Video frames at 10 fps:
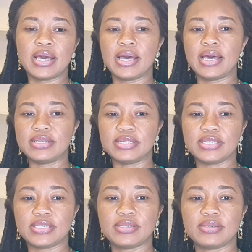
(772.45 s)
And
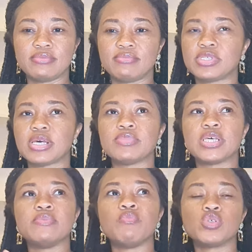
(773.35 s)

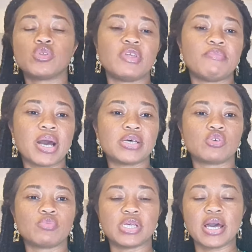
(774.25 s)
sometimes most of the bus
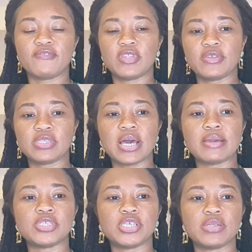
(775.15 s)
stops have the
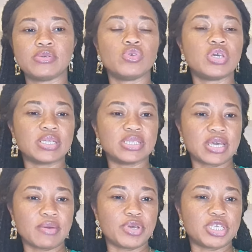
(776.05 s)
time schedule, so you can
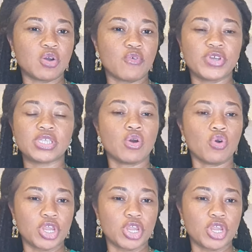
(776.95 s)
take a picture of it,